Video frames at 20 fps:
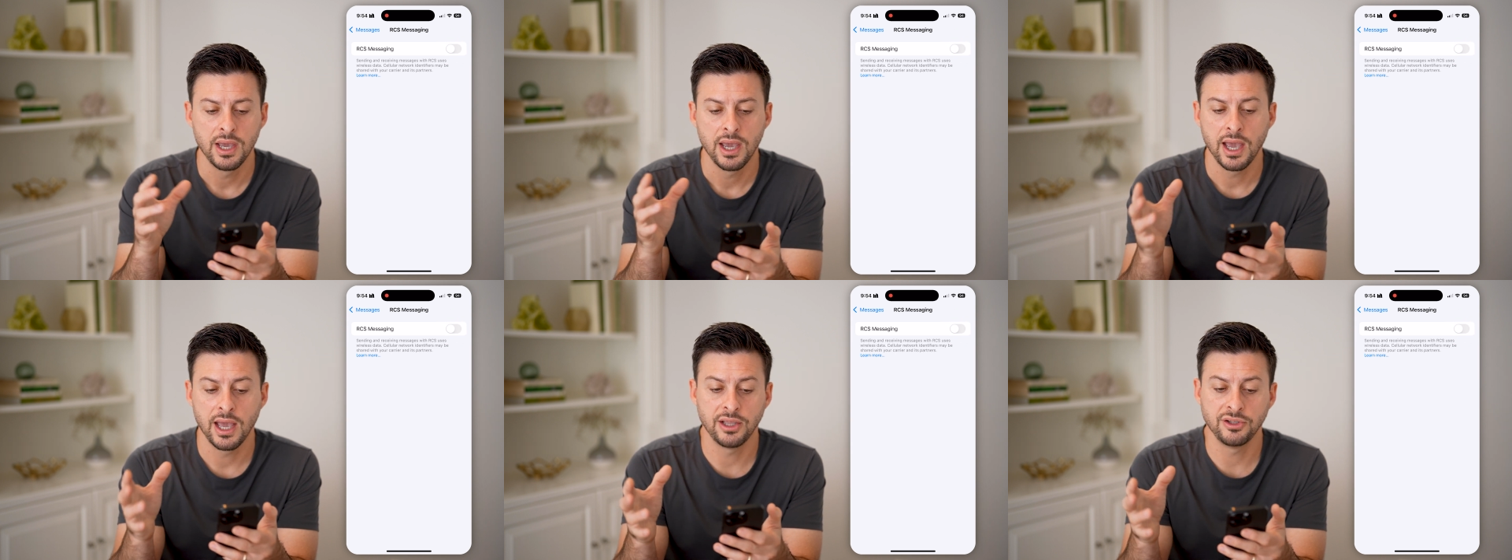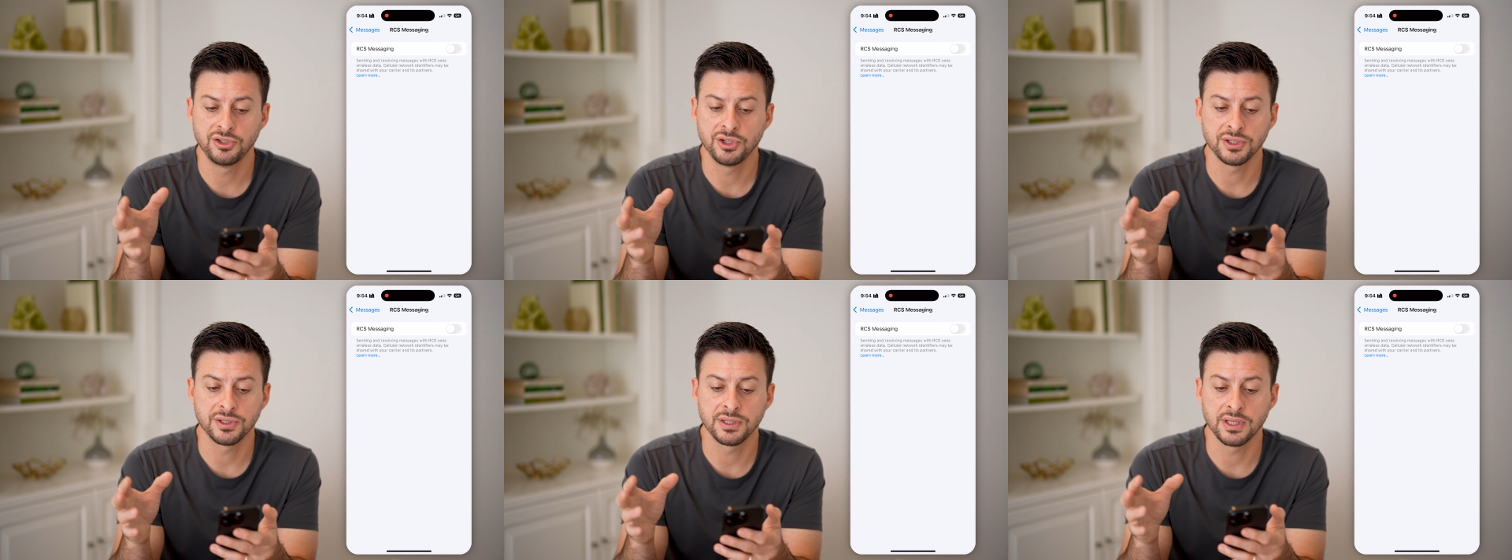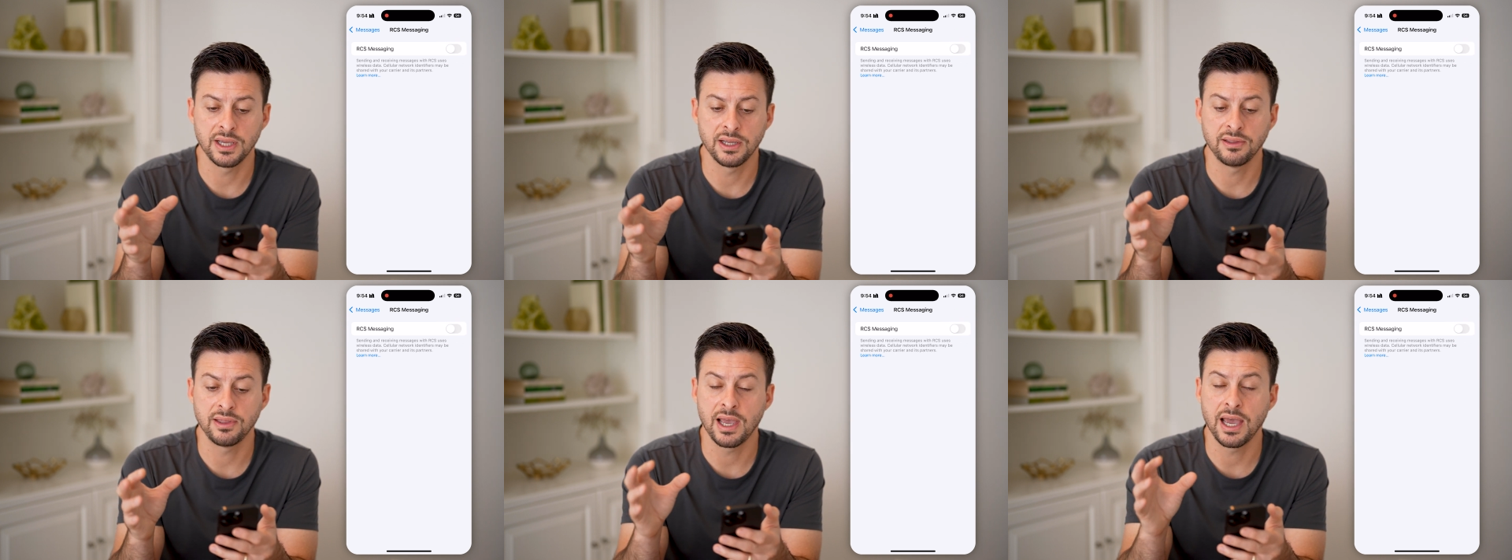And just
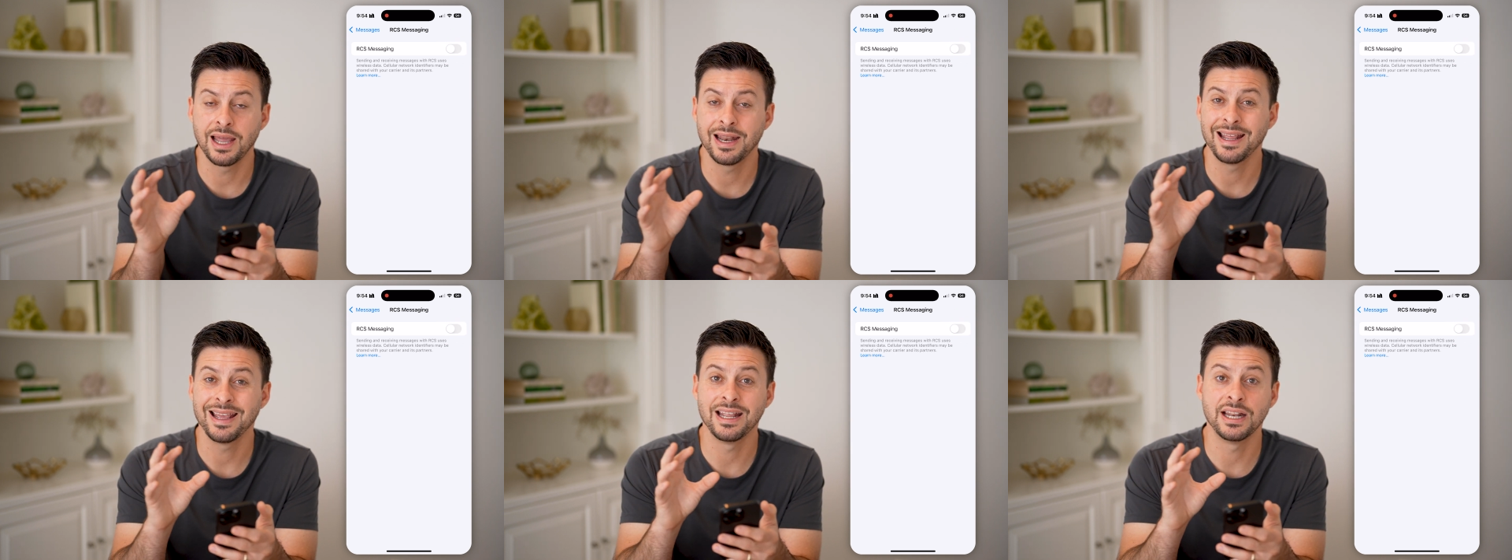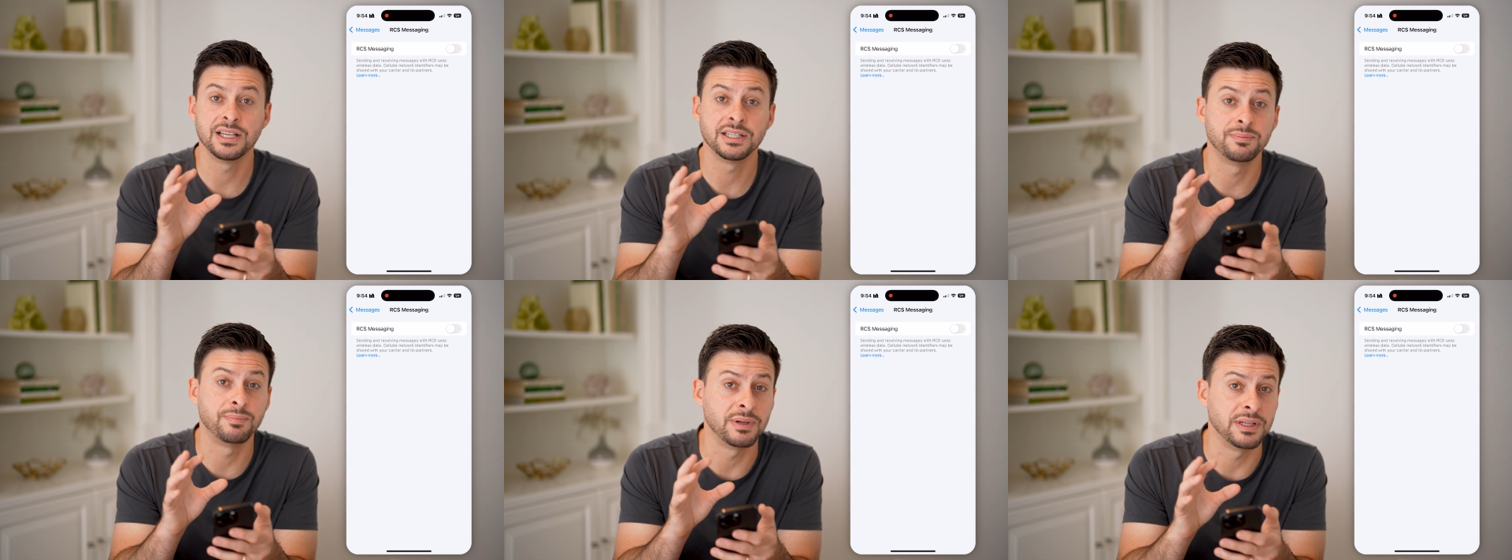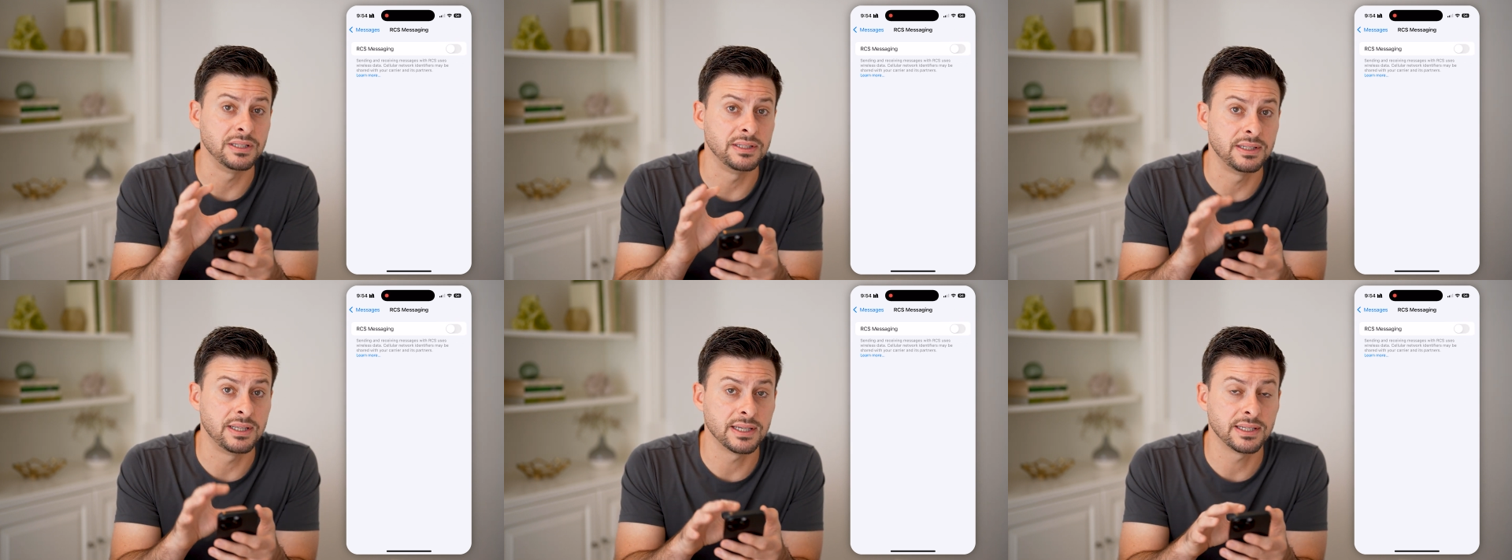like that, it has
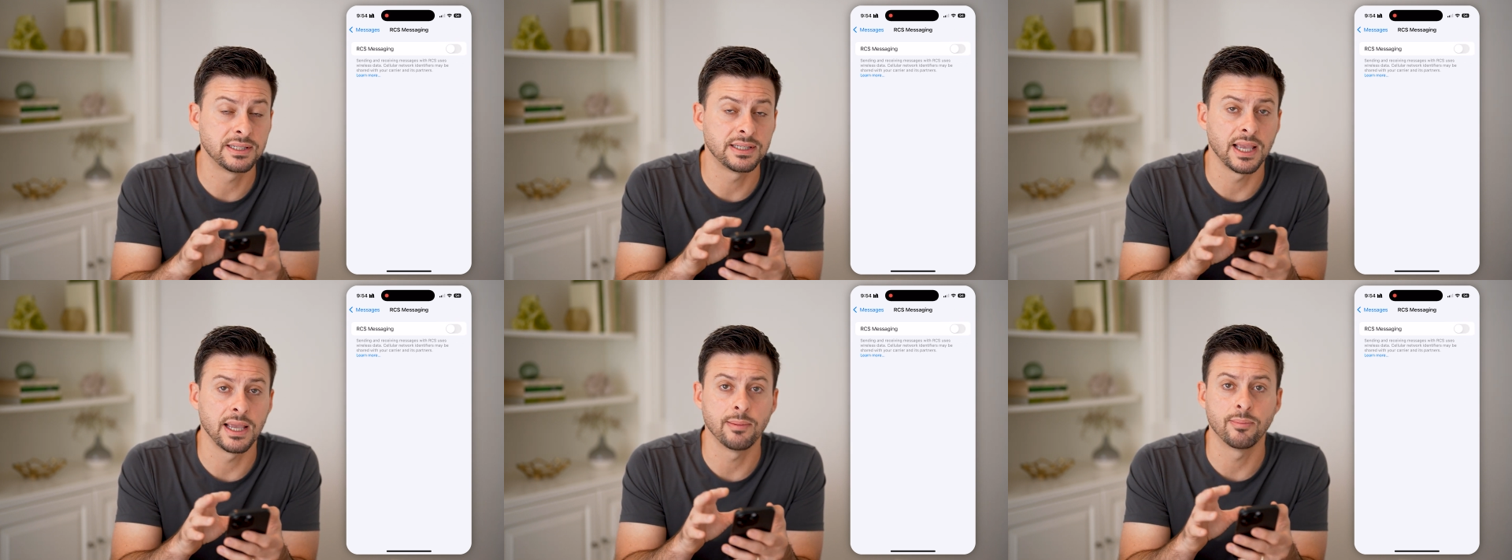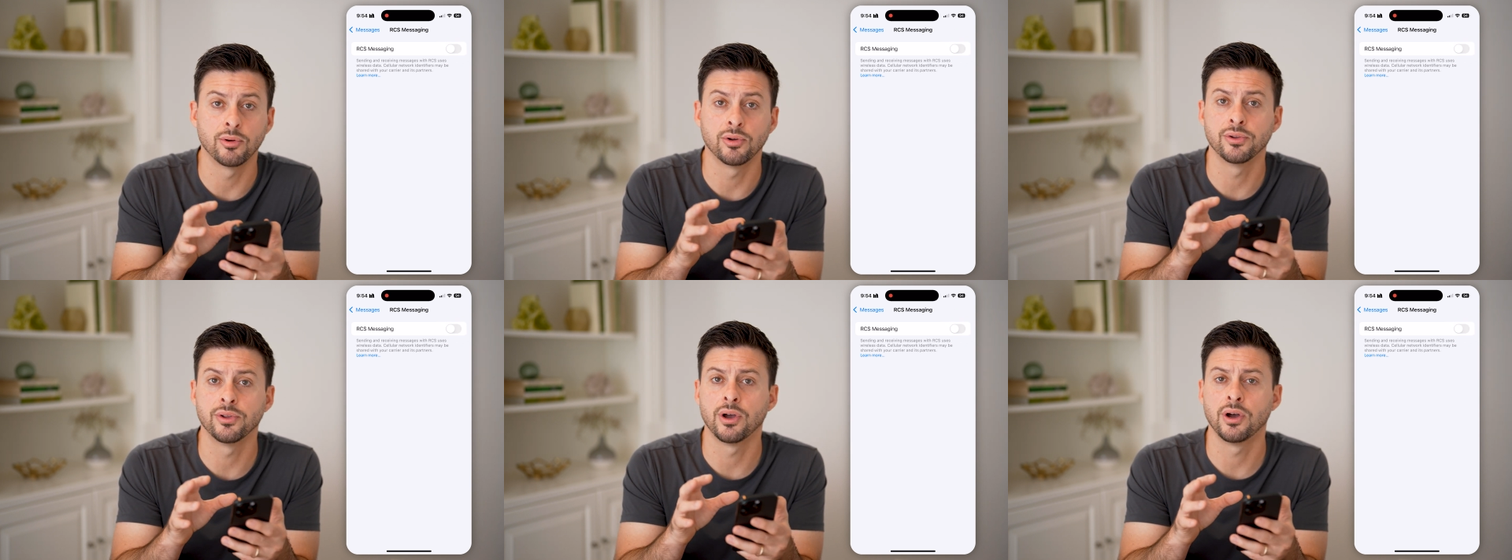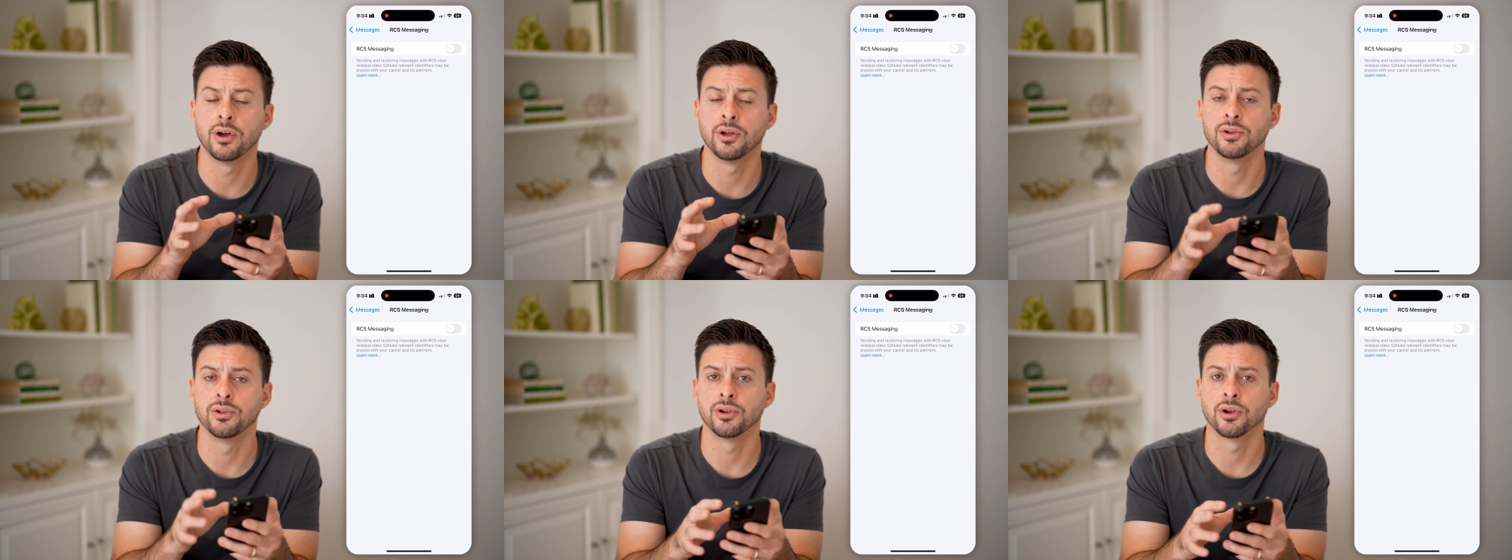been disabled
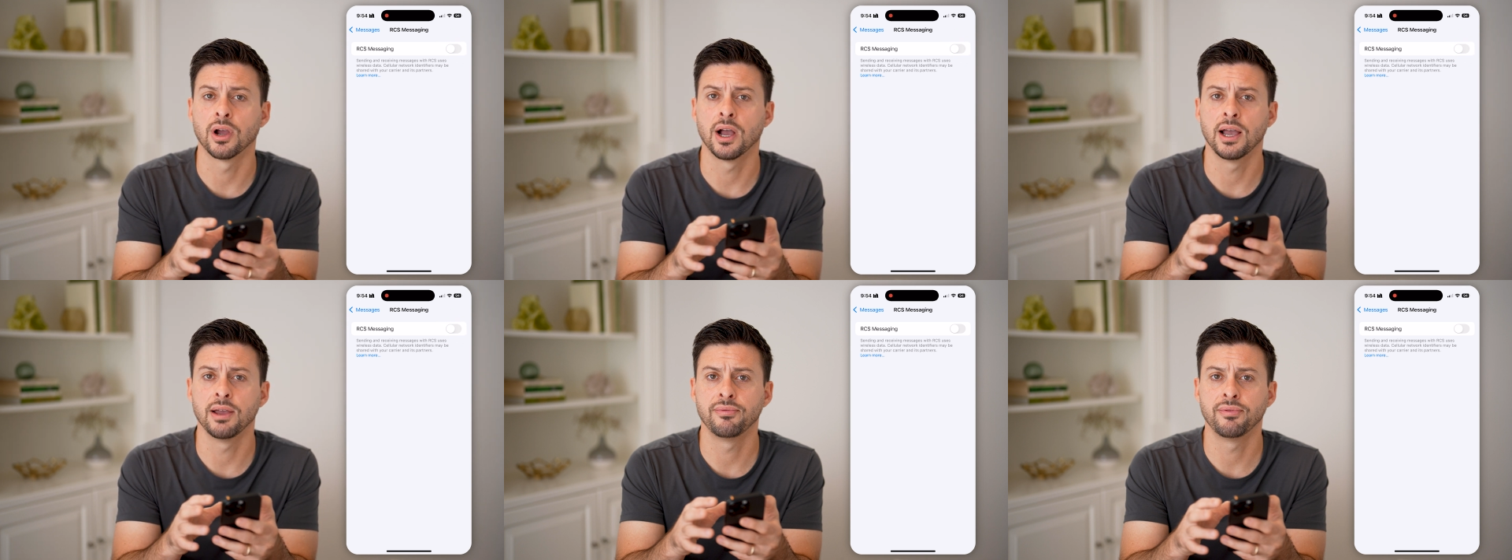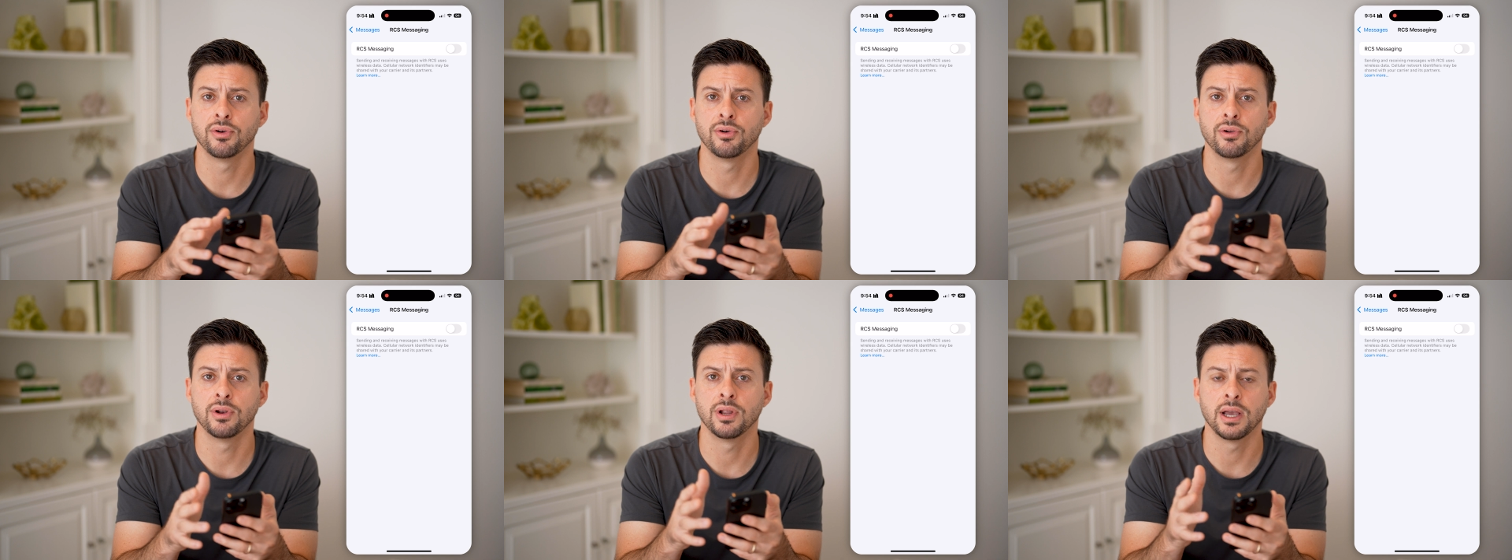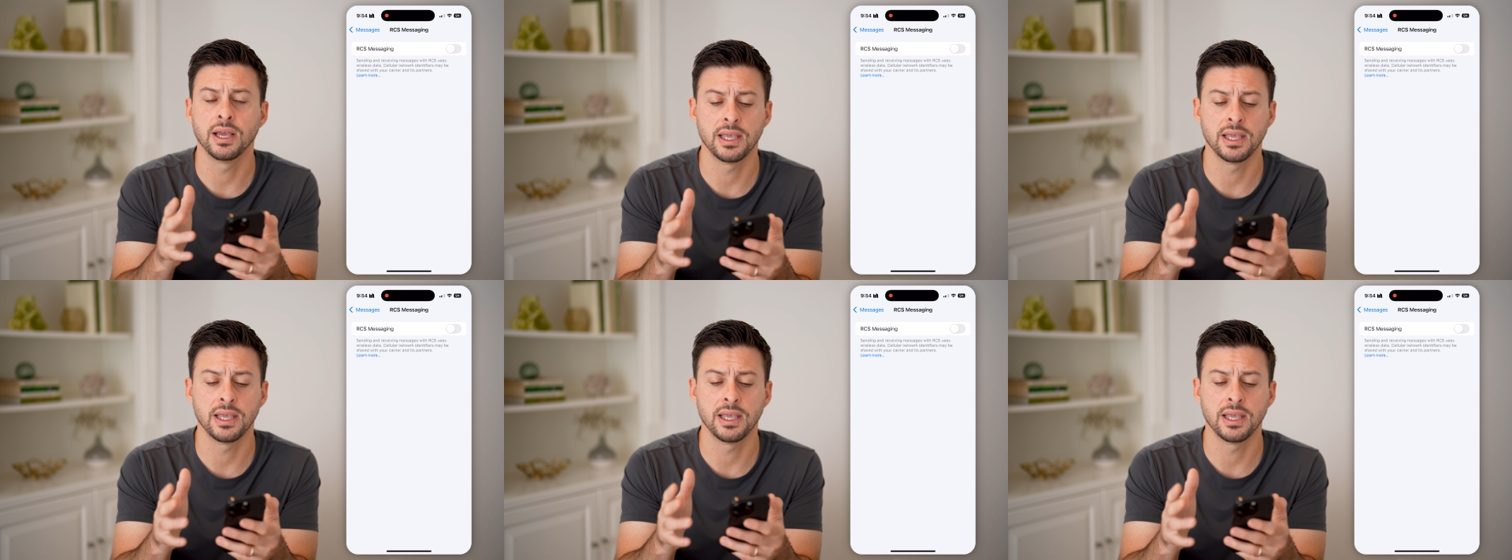on your iPhone.